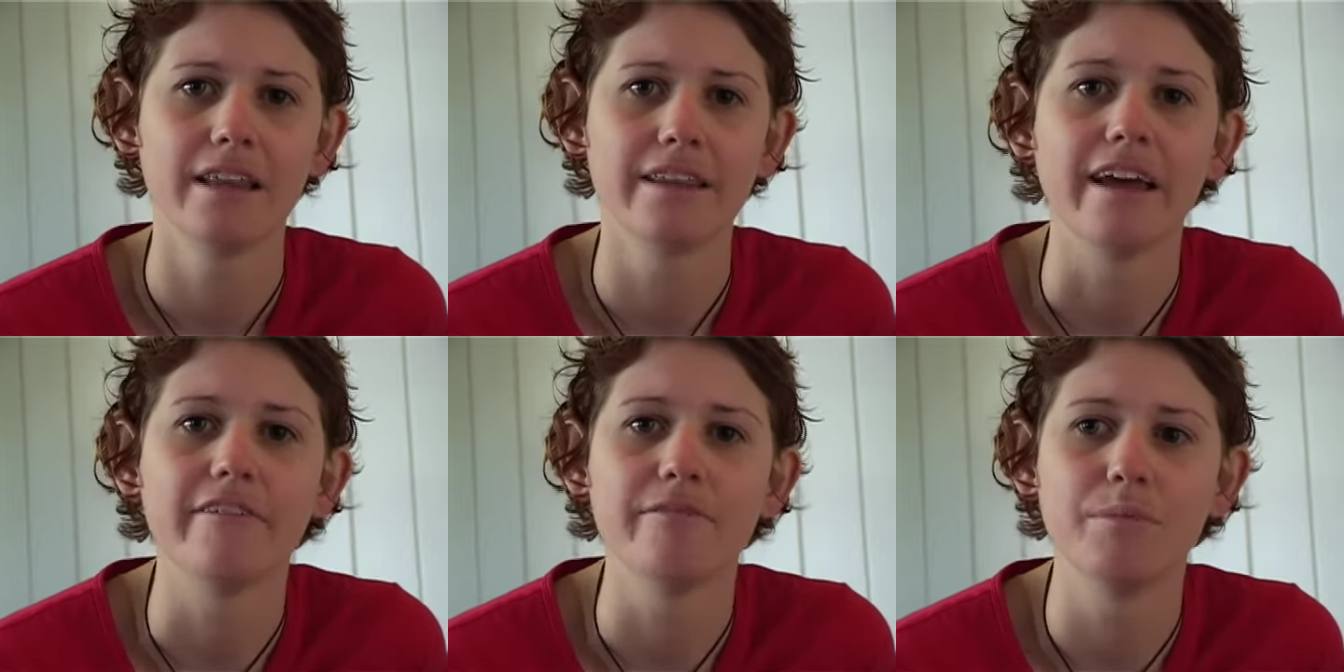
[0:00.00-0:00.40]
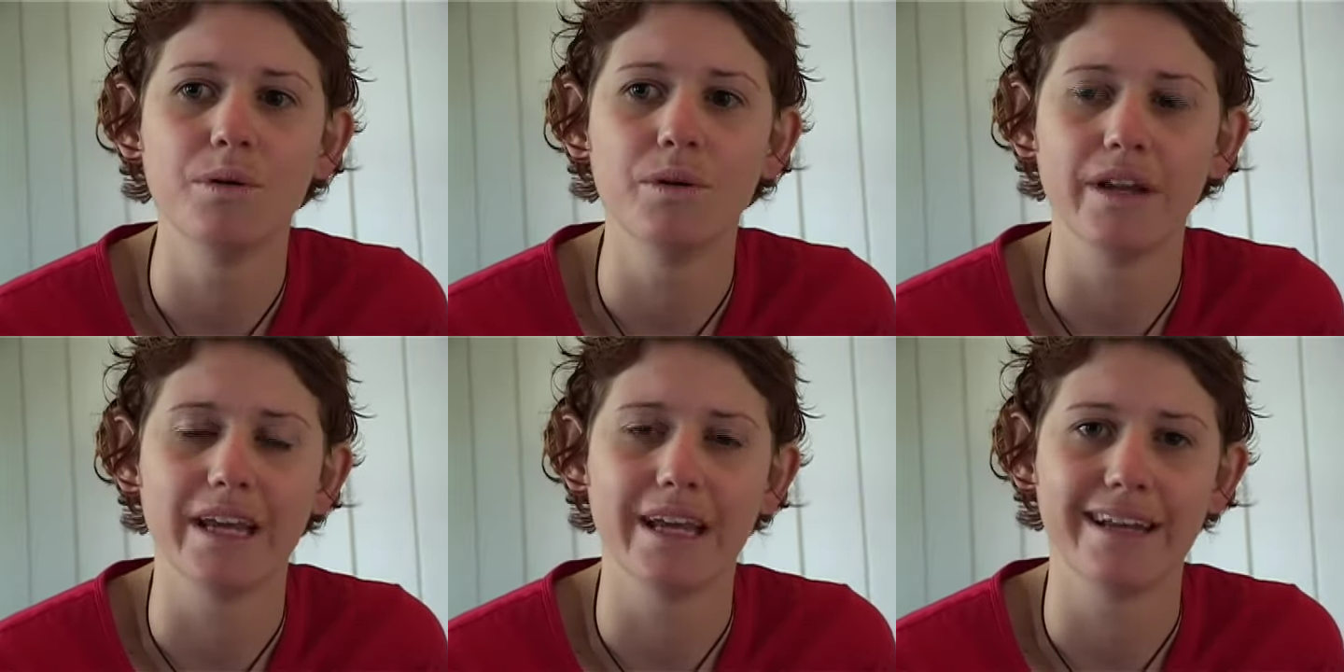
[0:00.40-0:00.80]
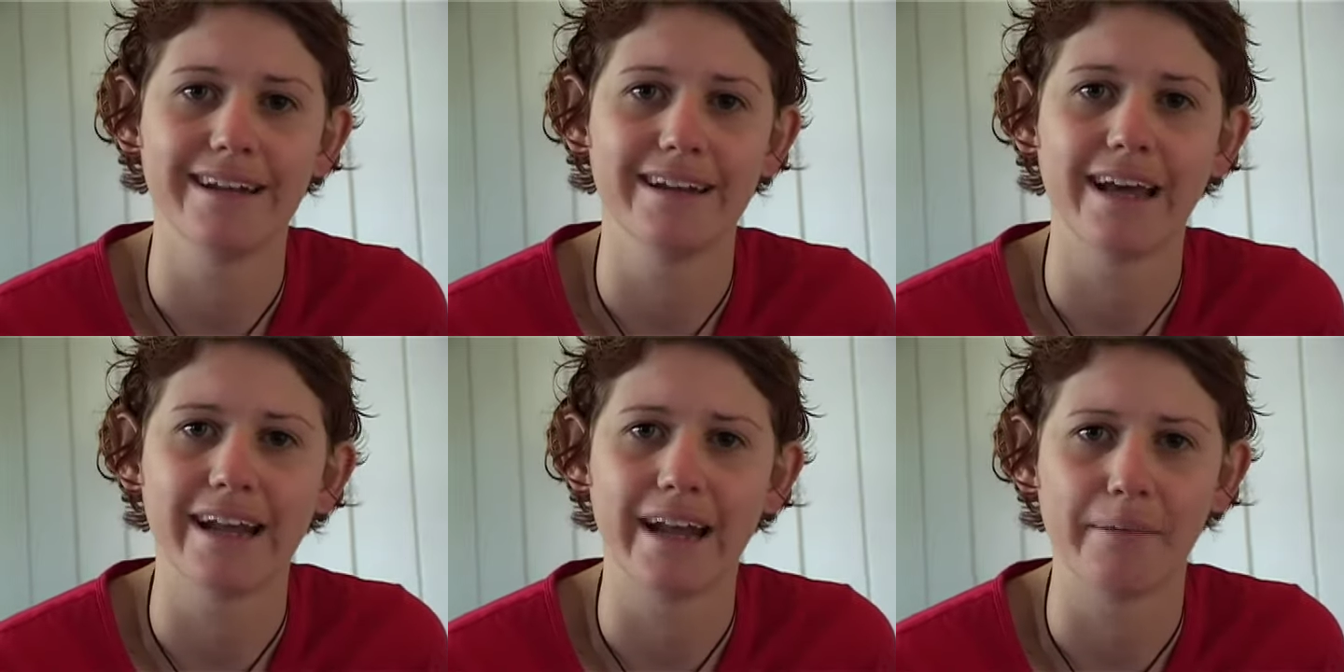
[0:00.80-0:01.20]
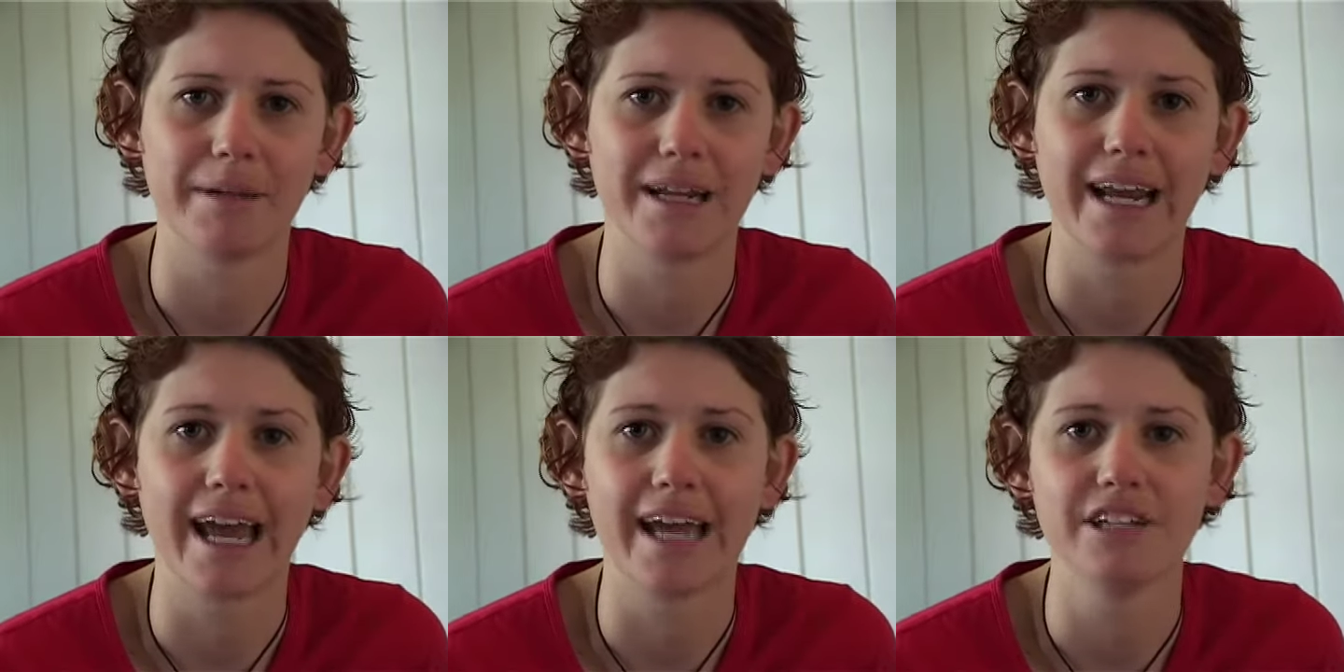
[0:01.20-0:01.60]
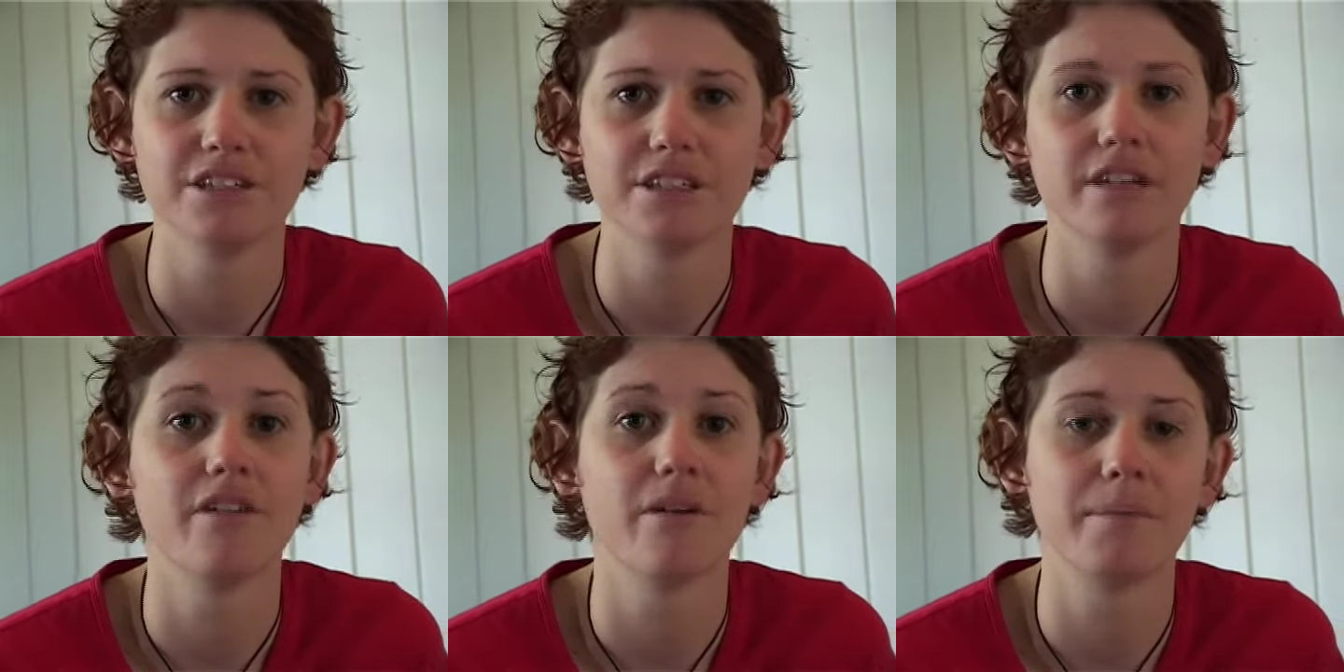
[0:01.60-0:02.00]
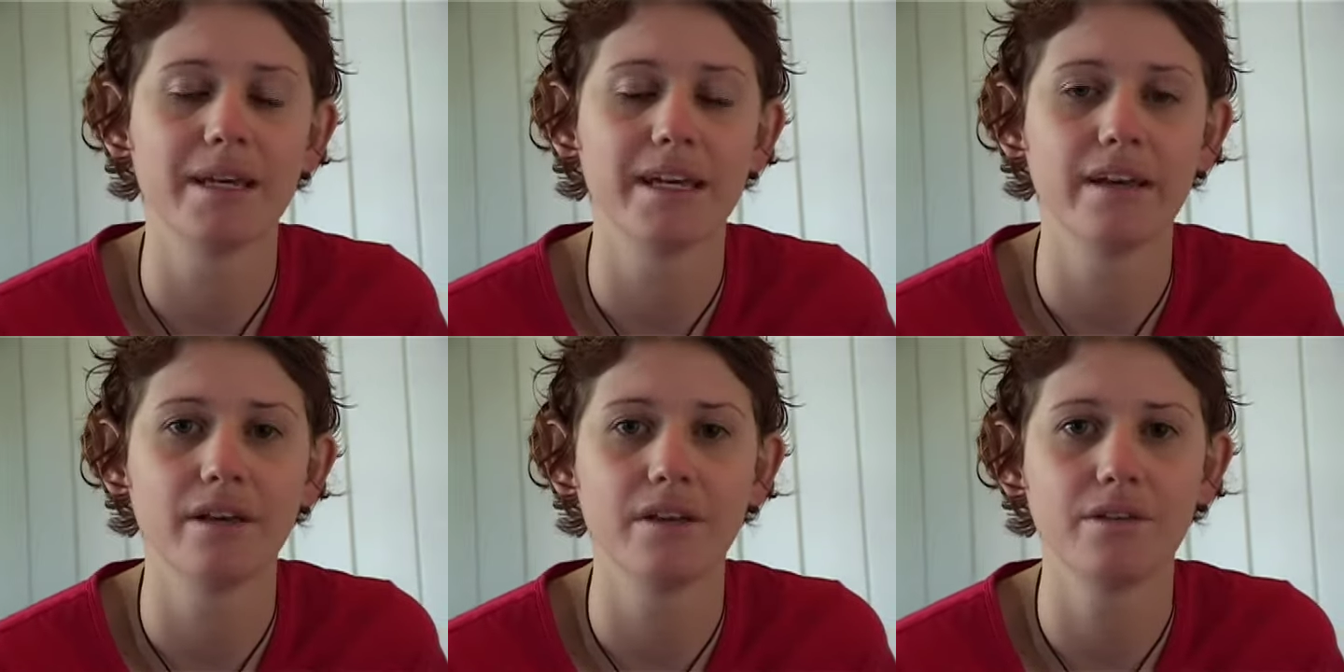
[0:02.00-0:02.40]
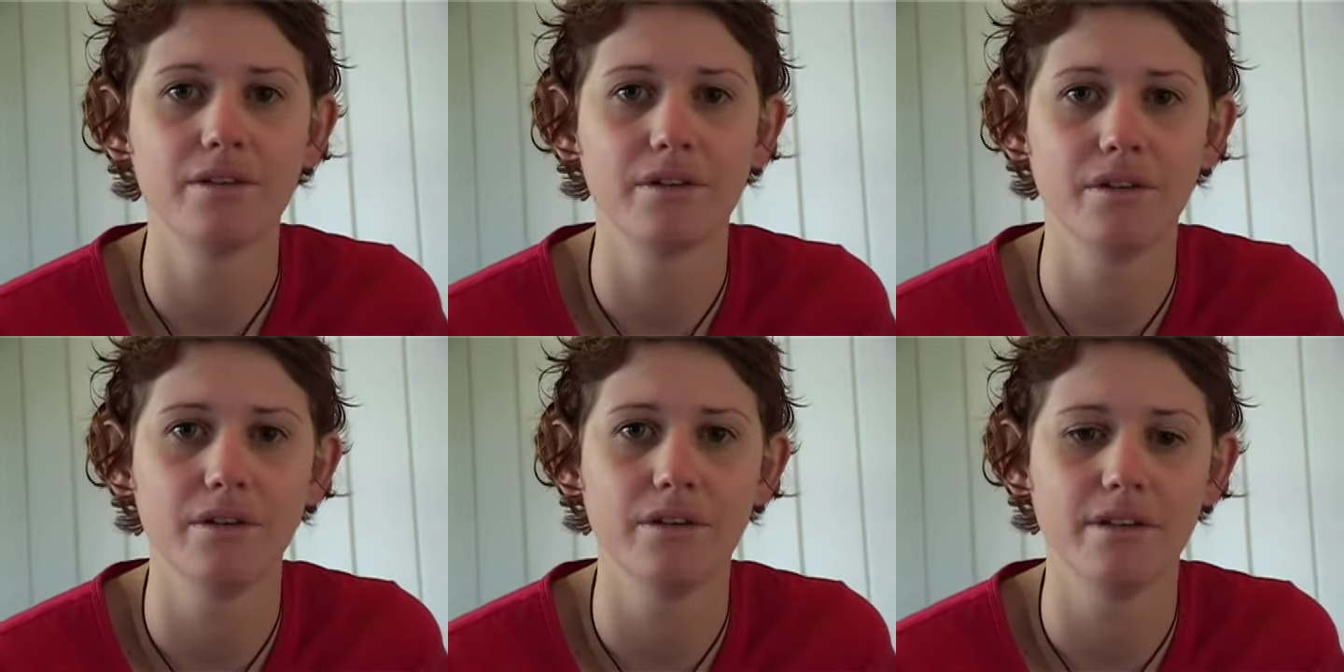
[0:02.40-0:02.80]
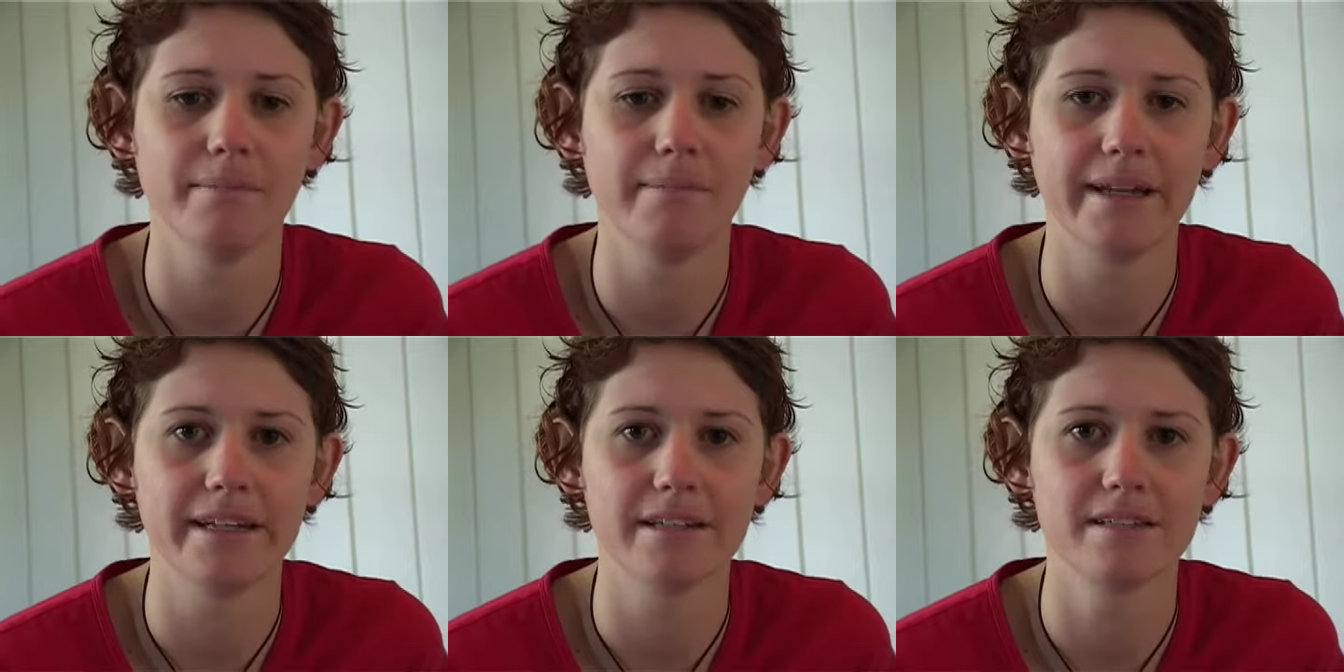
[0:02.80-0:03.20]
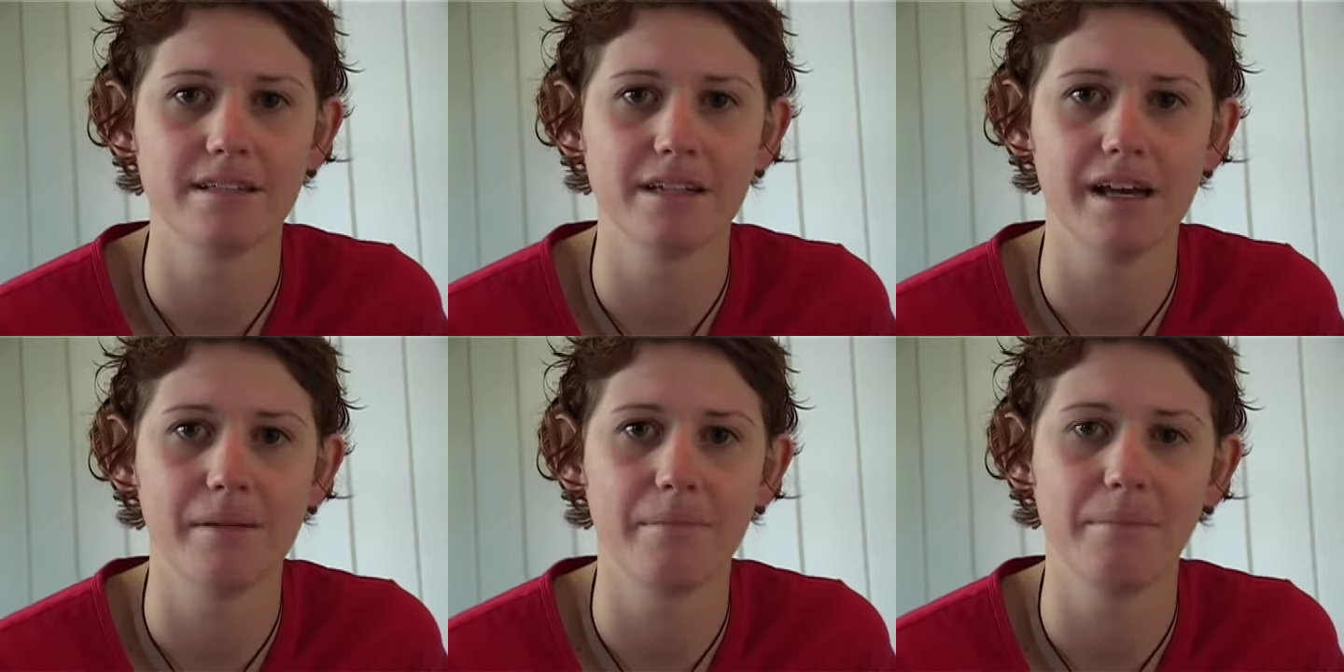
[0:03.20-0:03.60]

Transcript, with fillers: They've put in an application of appeal to the minister,